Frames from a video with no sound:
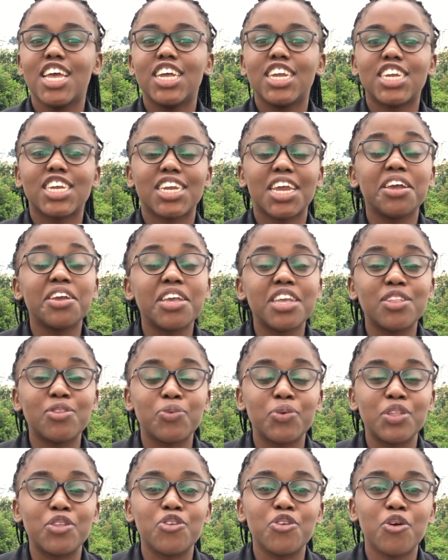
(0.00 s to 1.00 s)
share it
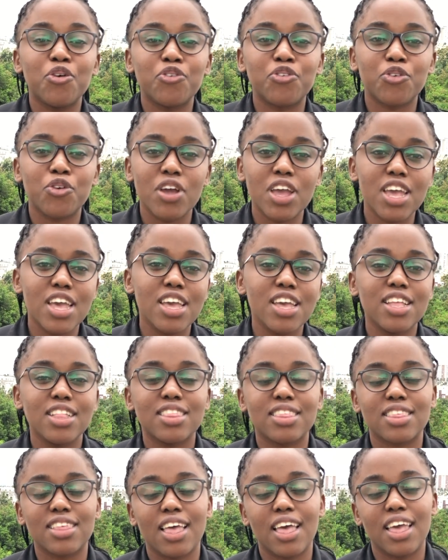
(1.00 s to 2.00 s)
with your
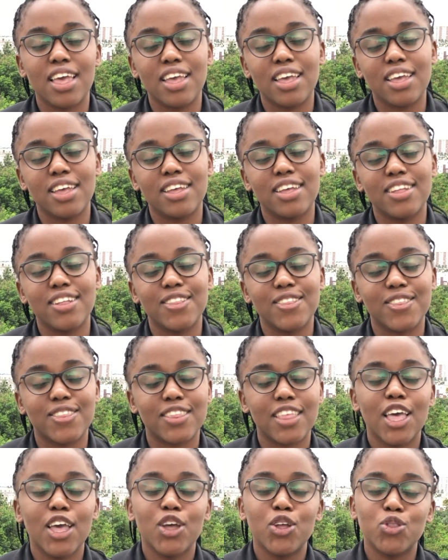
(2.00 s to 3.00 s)
friends, and
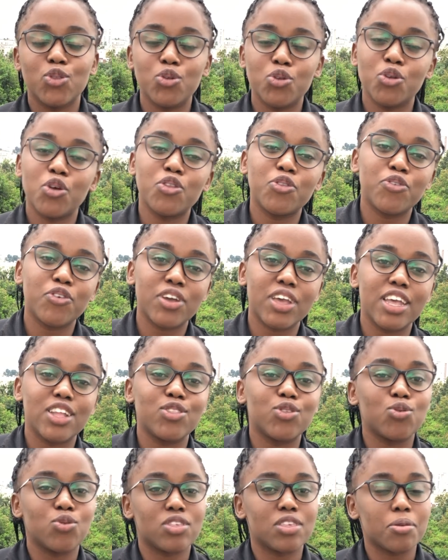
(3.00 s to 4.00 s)
do not
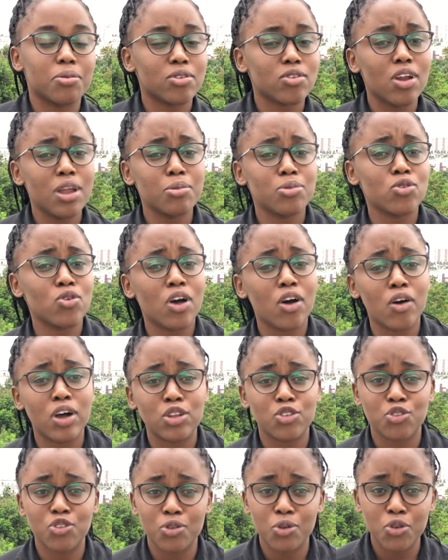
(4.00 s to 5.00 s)
forget to subscribe to
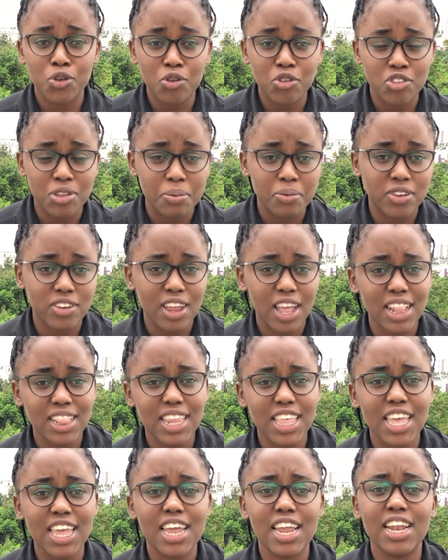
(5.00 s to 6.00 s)
our YouTube
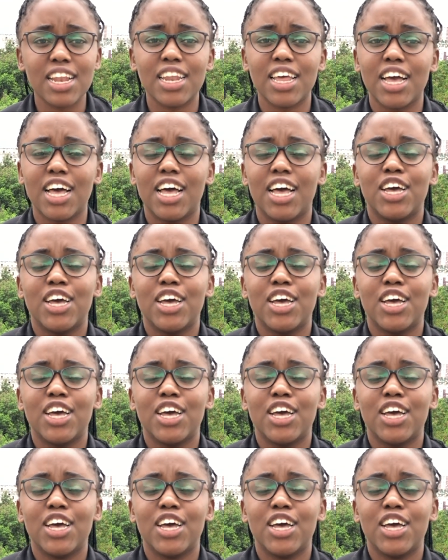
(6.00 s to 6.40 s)
channel.